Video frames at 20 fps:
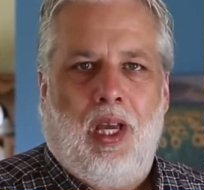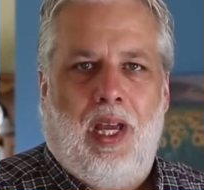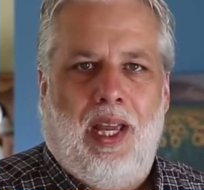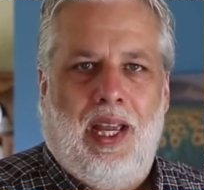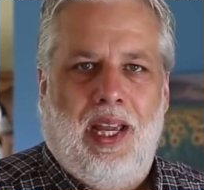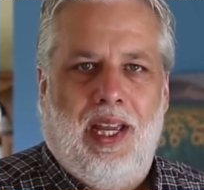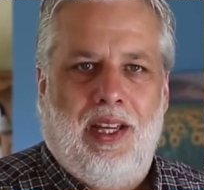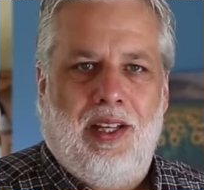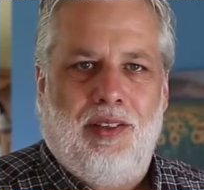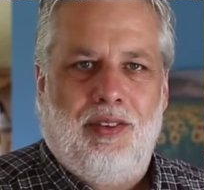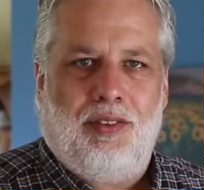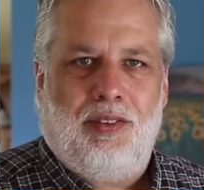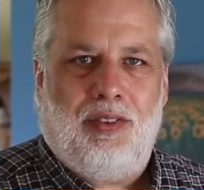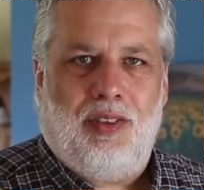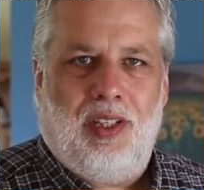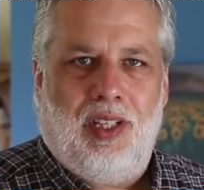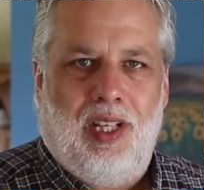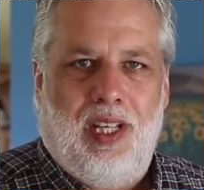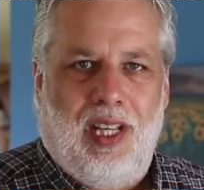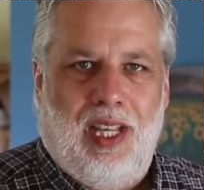is
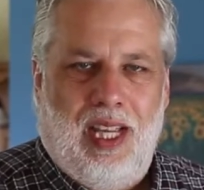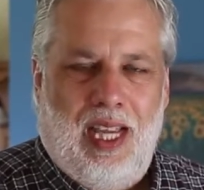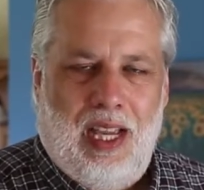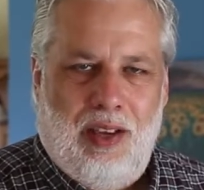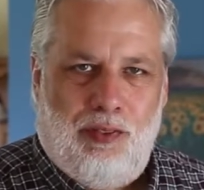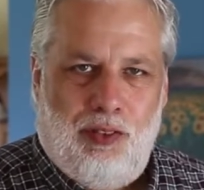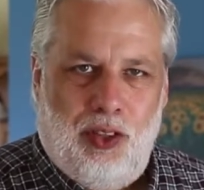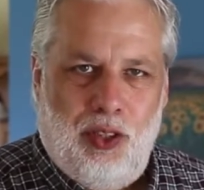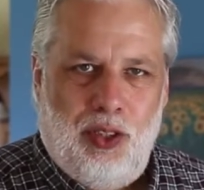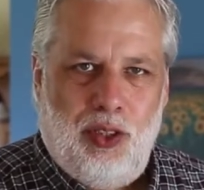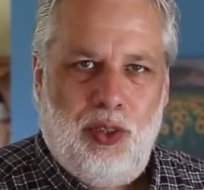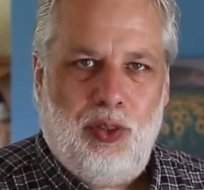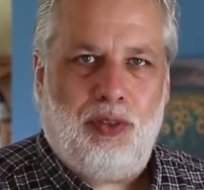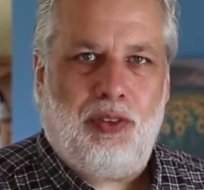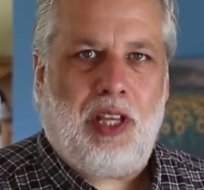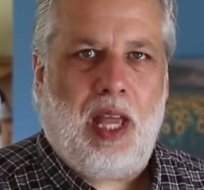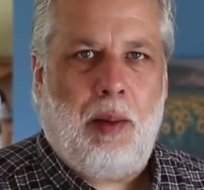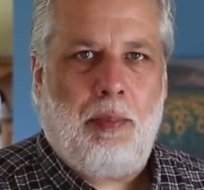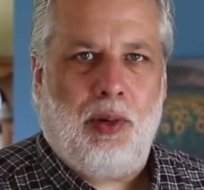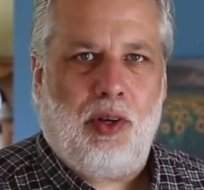if you use
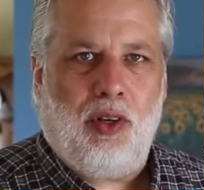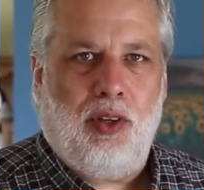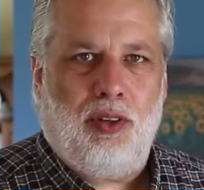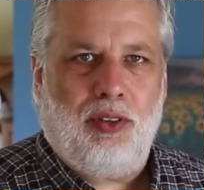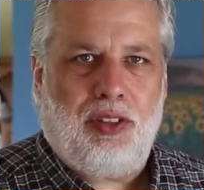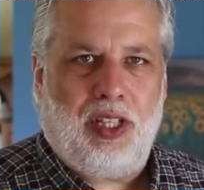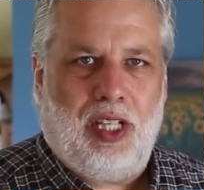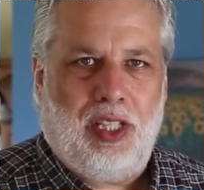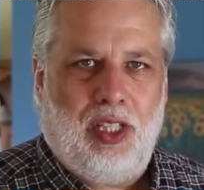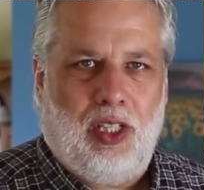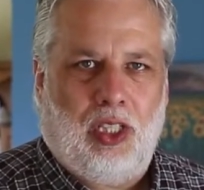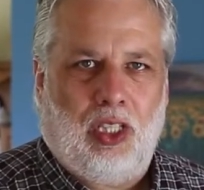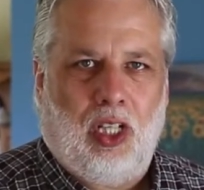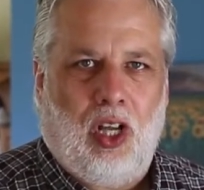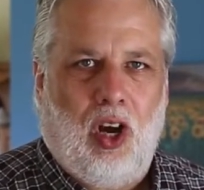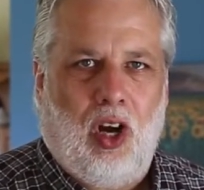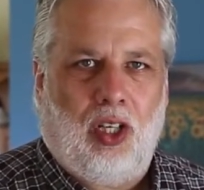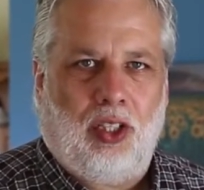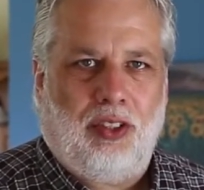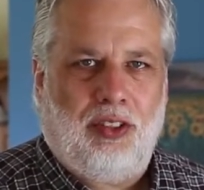chemicals on your
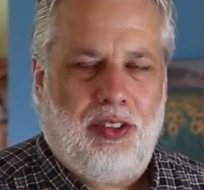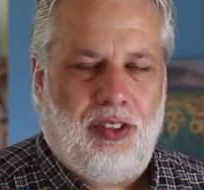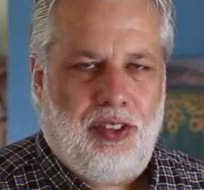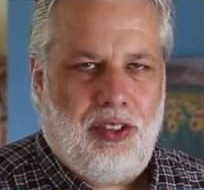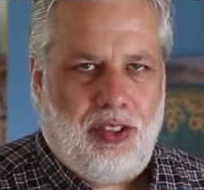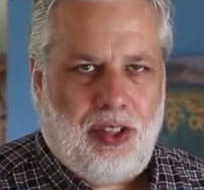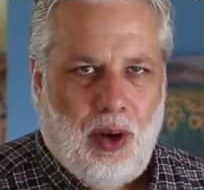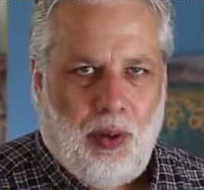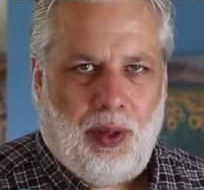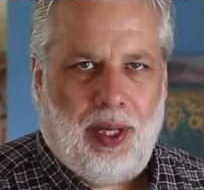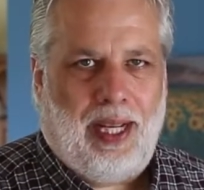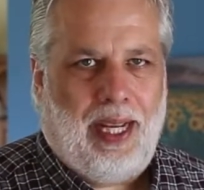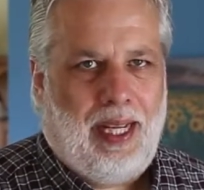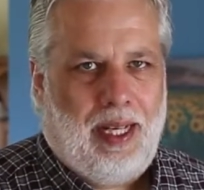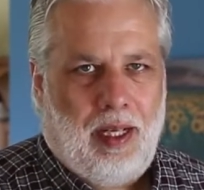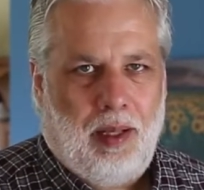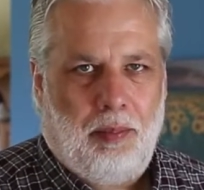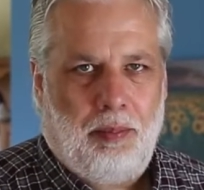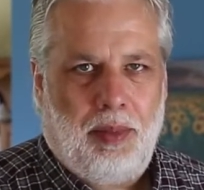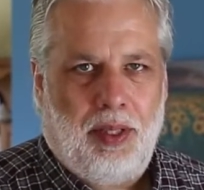lawn, don't eat
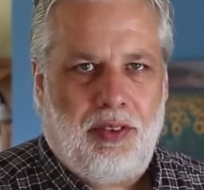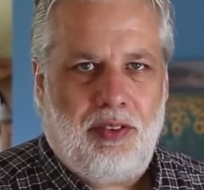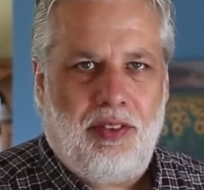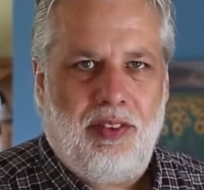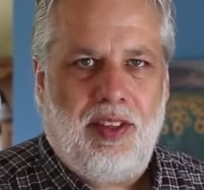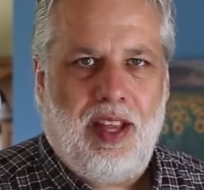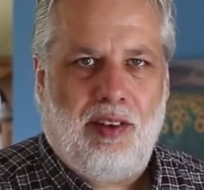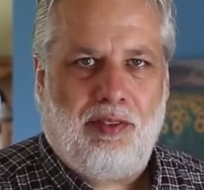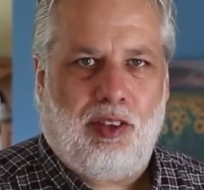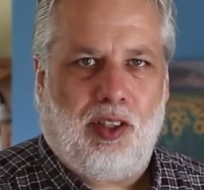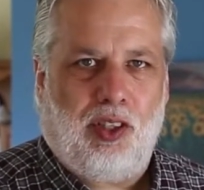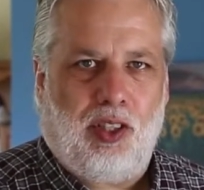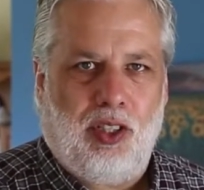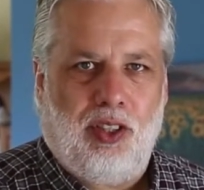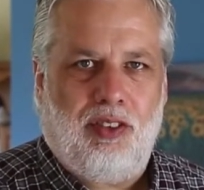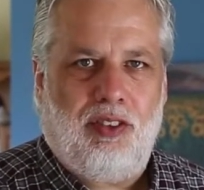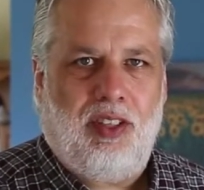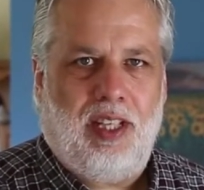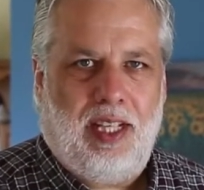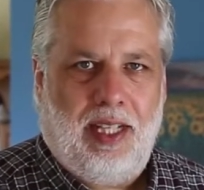them. It's never
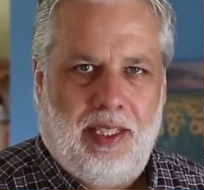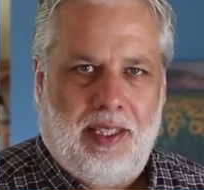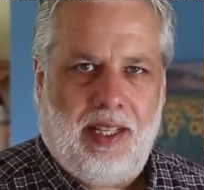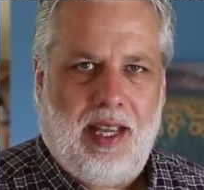good to eat